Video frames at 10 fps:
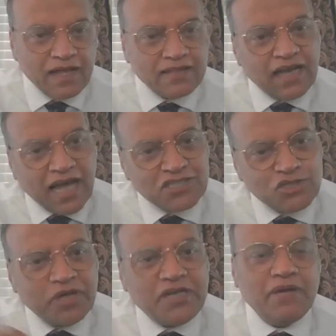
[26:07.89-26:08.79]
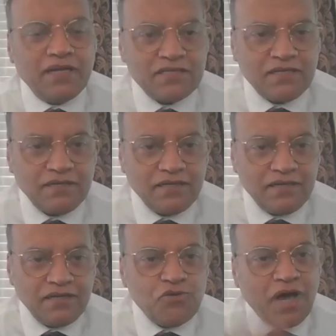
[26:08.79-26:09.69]
The last 20 minutes,
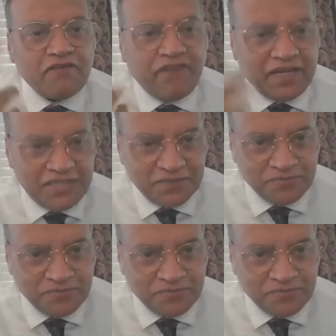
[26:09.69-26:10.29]
you had a fight.